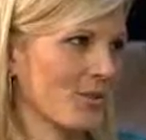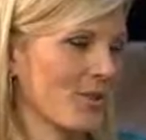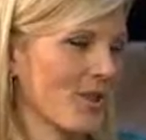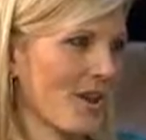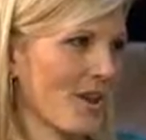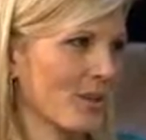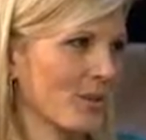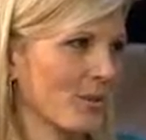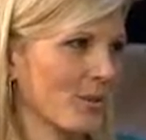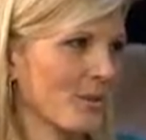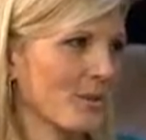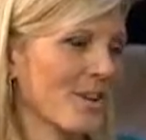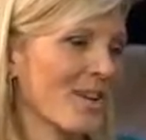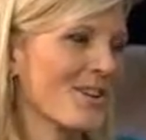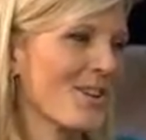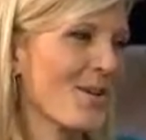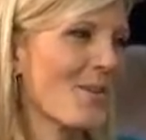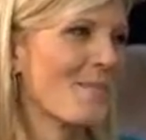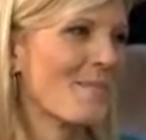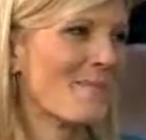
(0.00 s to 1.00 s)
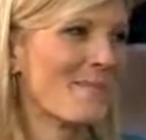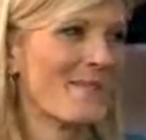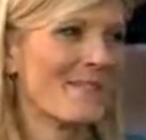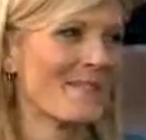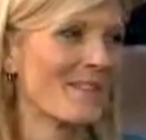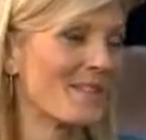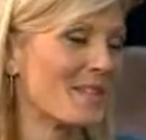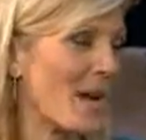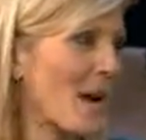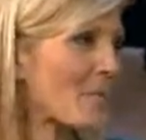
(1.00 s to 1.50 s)
child, which I know
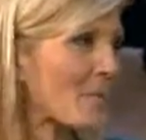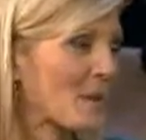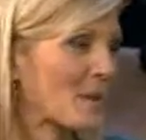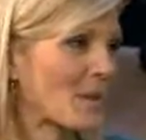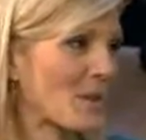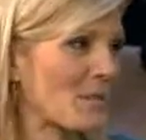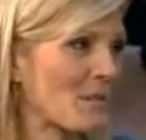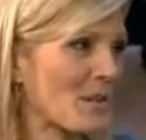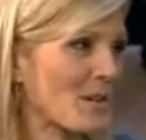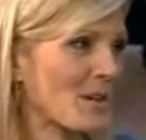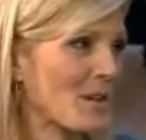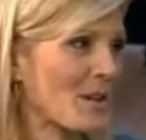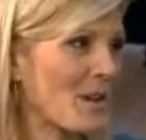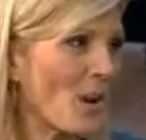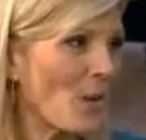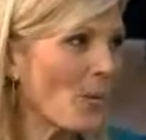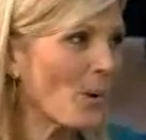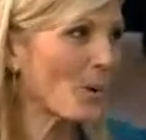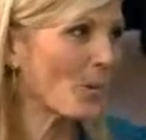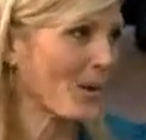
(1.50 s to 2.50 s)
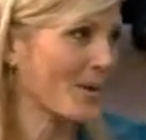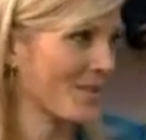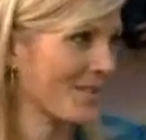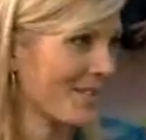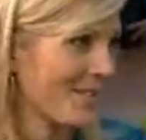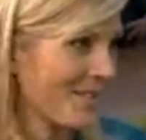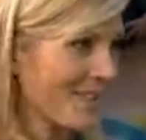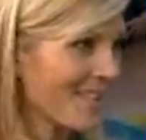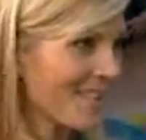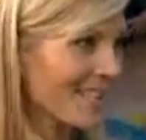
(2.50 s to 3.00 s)
in the adoption community, no one wants
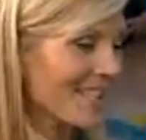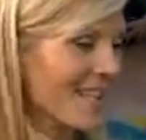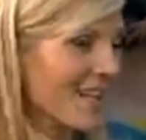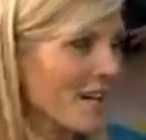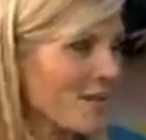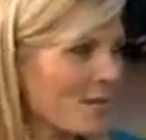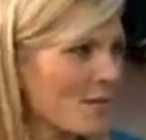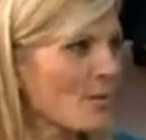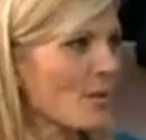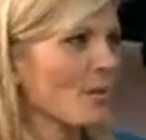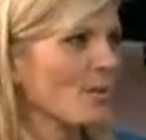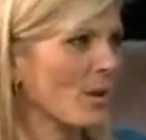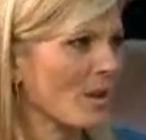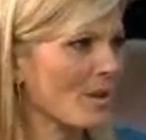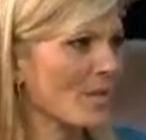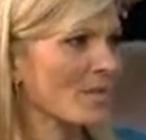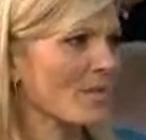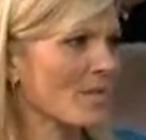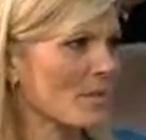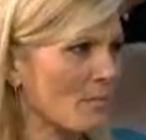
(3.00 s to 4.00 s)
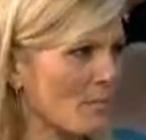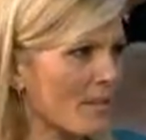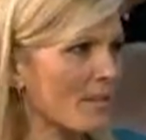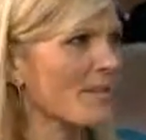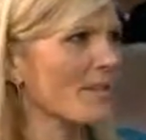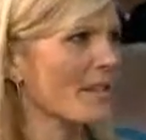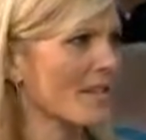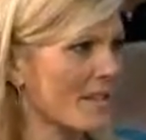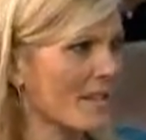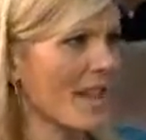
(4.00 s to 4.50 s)
to think that. Everyone wants it to
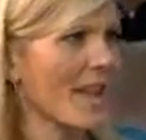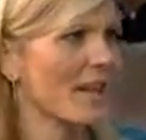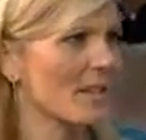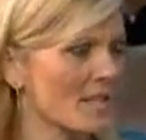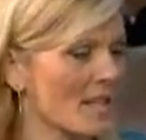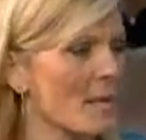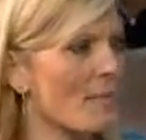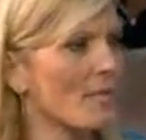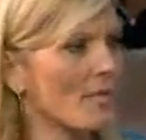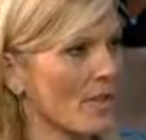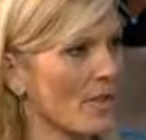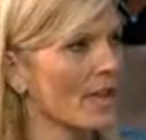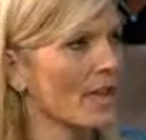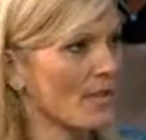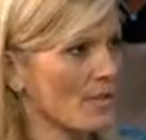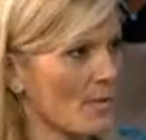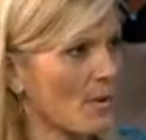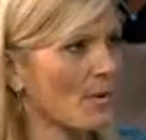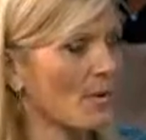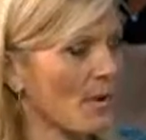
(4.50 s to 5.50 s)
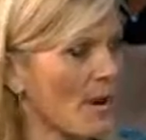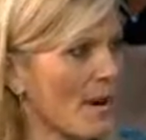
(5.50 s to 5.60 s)
be the exact same thing as when you